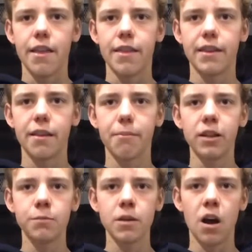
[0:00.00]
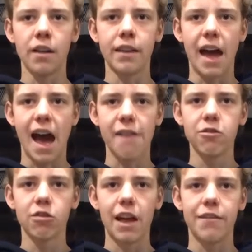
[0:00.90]
This is much beyond the
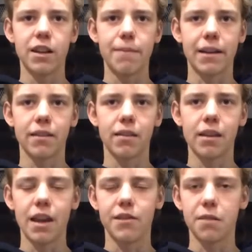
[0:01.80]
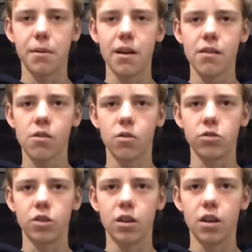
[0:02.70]
average life expectancy of a Spartan
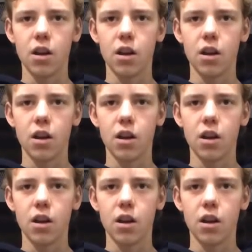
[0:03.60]
soldier,